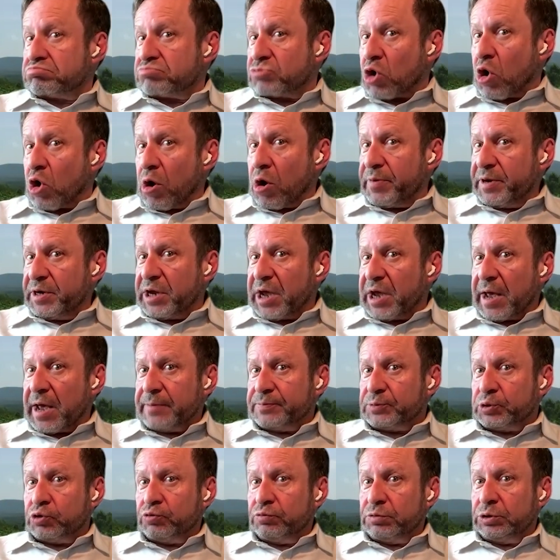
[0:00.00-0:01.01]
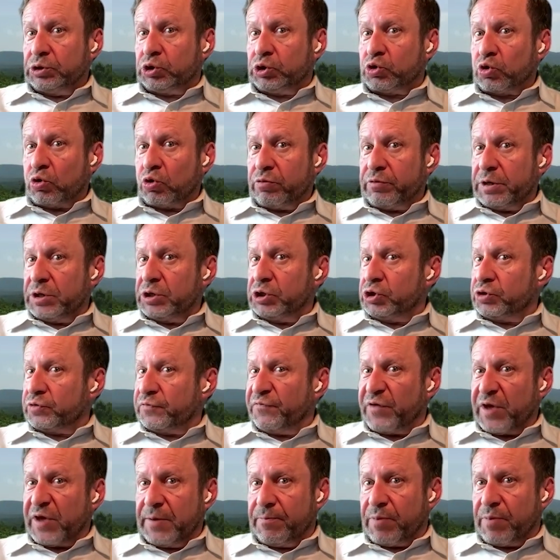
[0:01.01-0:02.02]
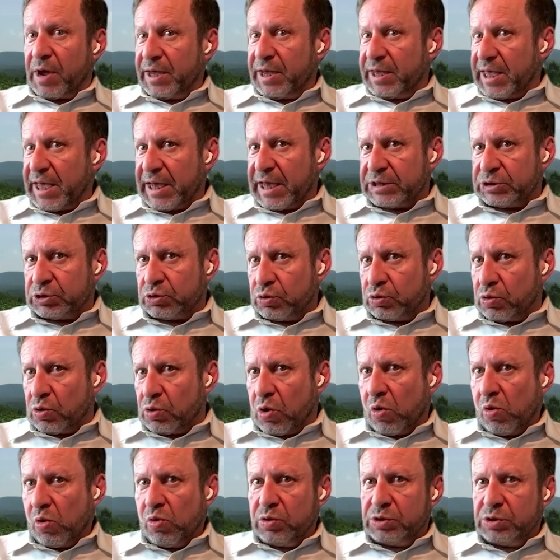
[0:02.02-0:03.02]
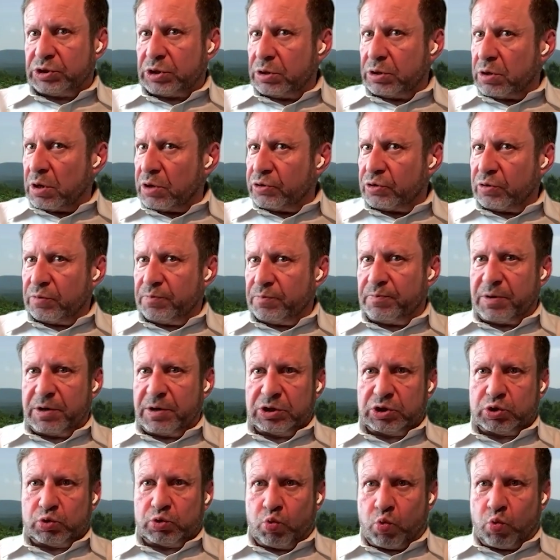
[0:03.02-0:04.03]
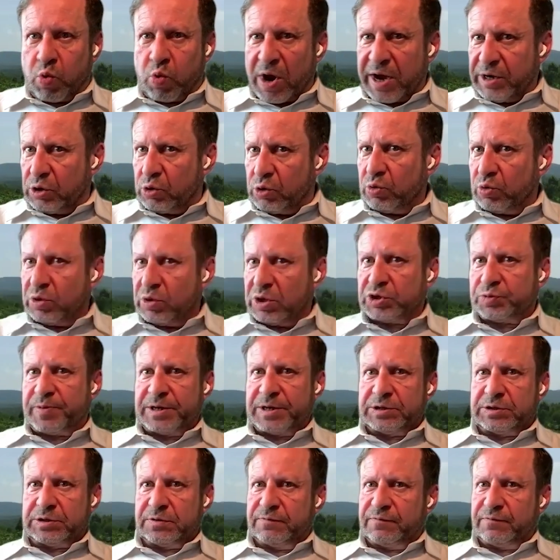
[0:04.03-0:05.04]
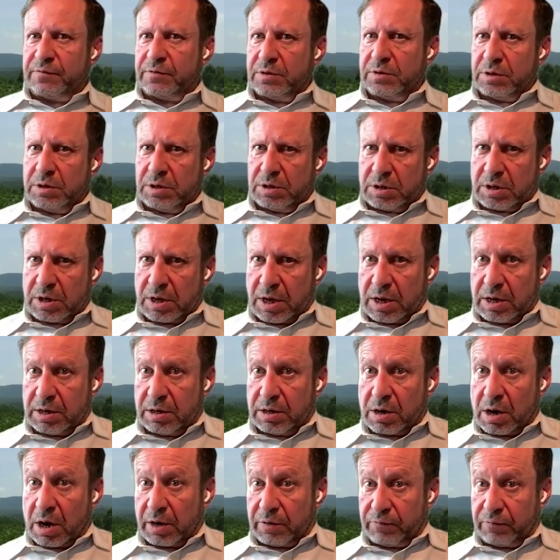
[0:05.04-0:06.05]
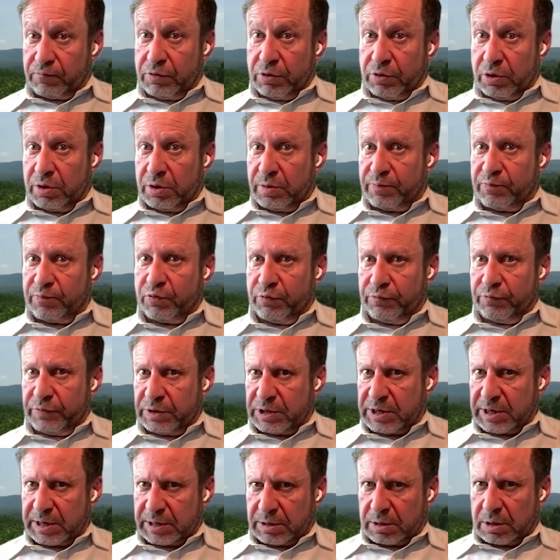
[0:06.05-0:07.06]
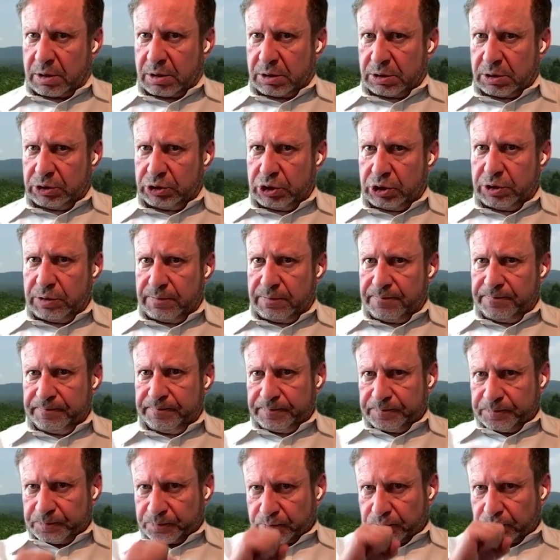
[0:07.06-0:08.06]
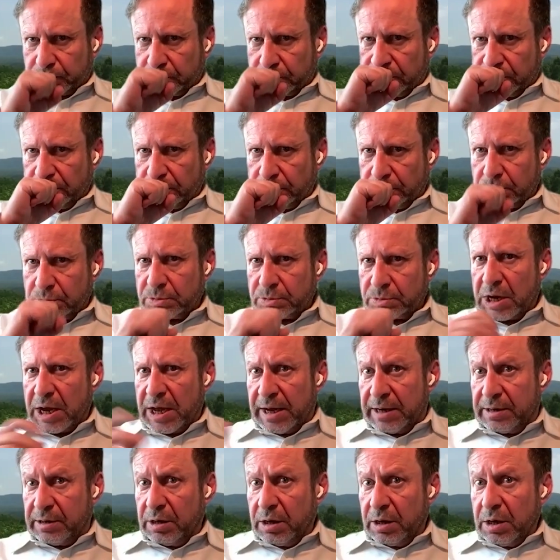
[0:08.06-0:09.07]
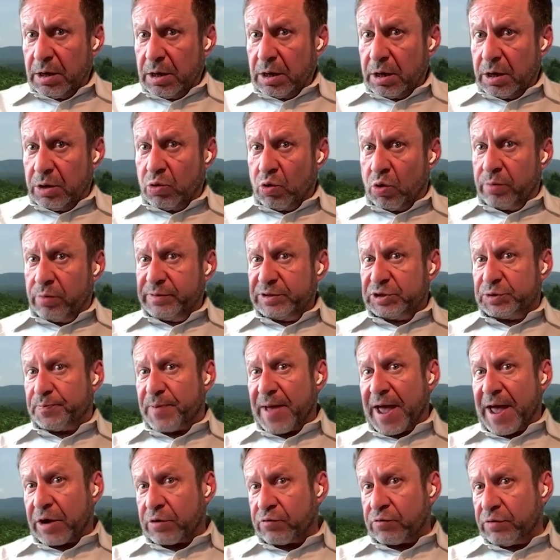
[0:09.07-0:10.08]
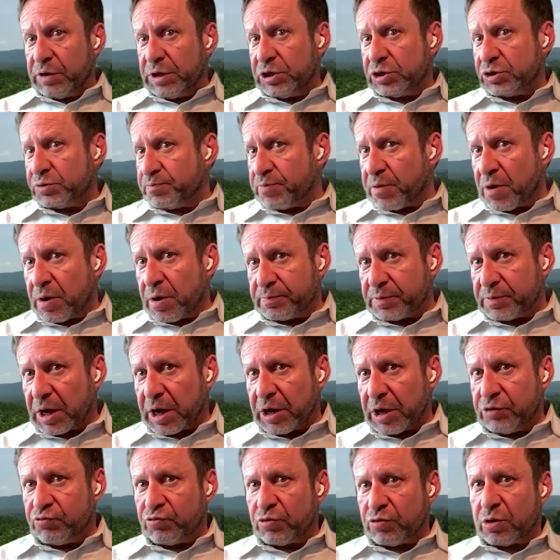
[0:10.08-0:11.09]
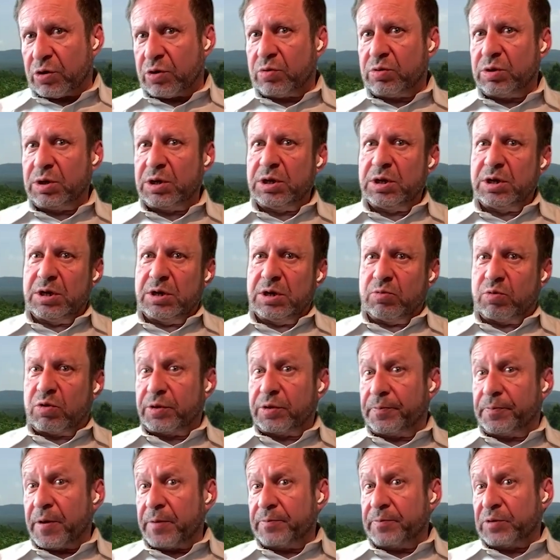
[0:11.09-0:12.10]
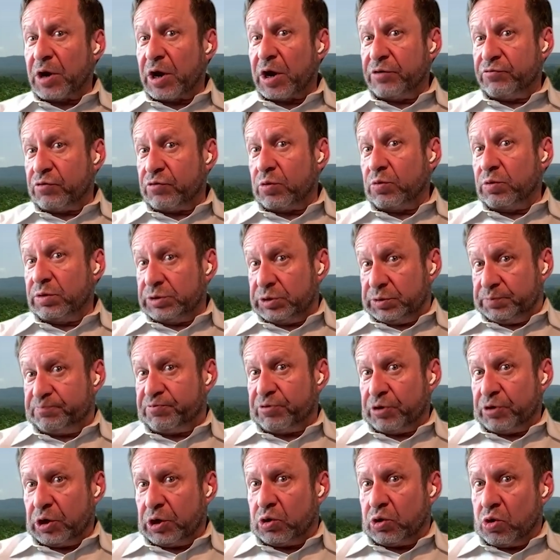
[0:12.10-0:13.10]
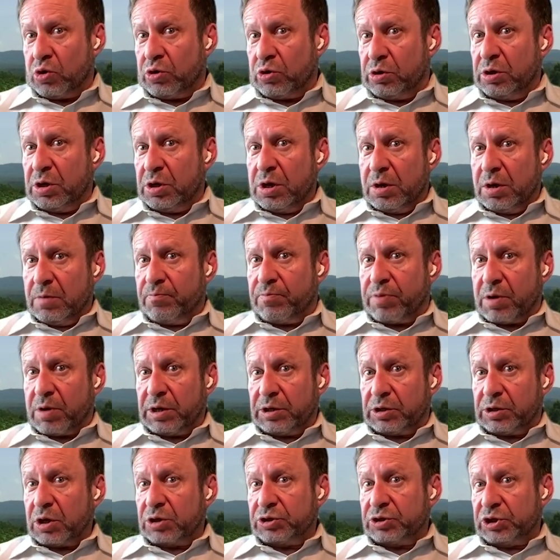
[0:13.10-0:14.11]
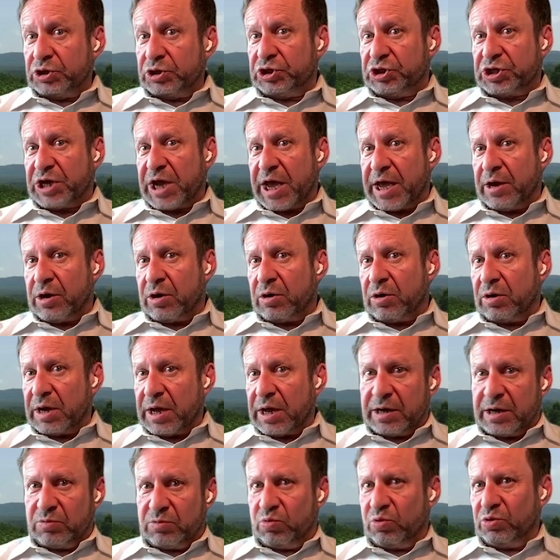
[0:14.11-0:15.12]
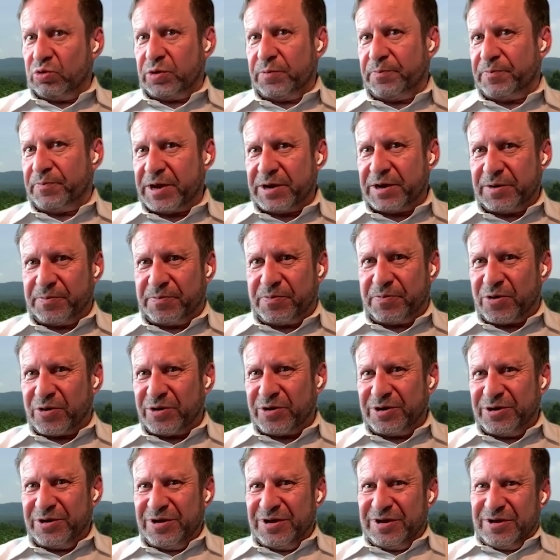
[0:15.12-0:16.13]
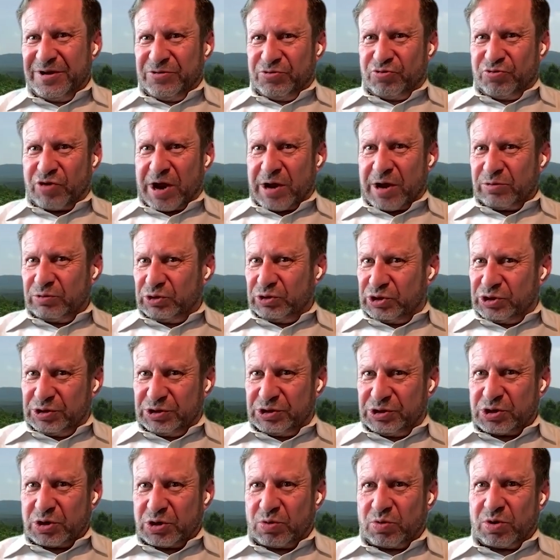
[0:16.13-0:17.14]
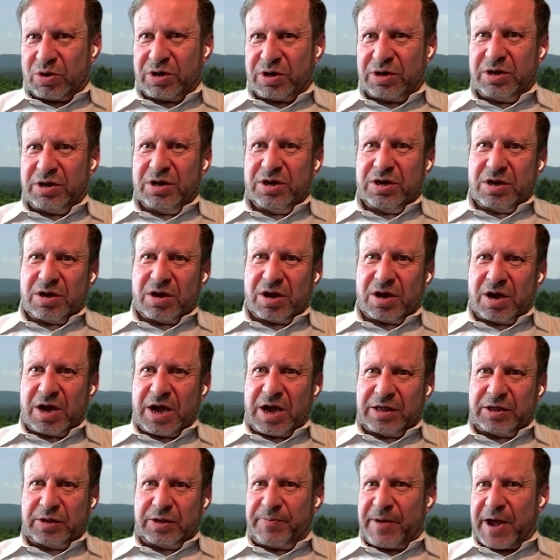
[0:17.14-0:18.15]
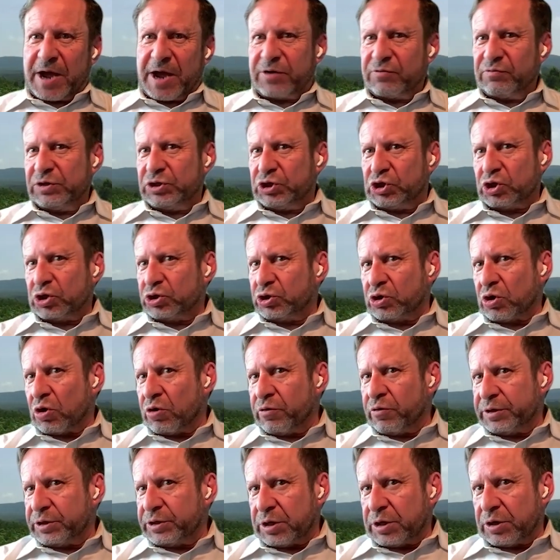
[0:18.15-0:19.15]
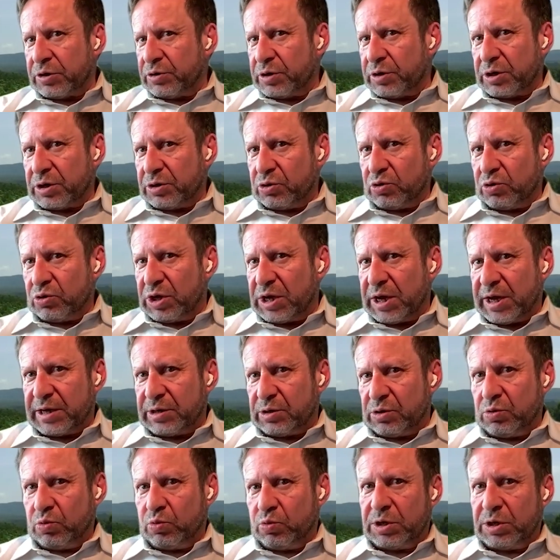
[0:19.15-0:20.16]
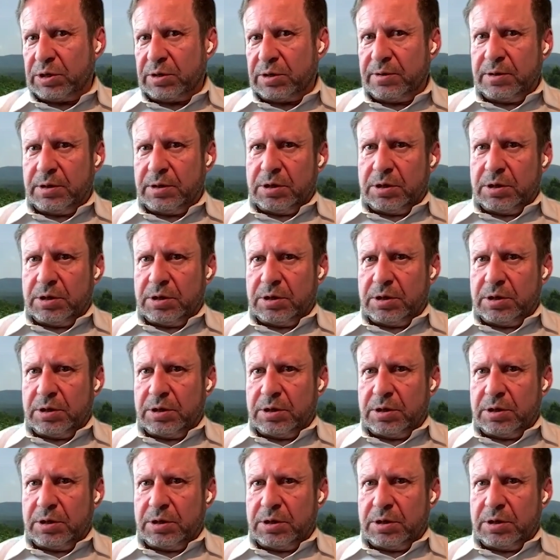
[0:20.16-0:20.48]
Carbon capture and storage fed by gas or coal is another, but it's way too expensive and not really a proven technology. And enormous batteries, pumped hydro. Well, the pumped hydro is pretty good, but it doesn't scale and will depend upon droughts and so on. And the batteries just aren't there yet. You can't do it.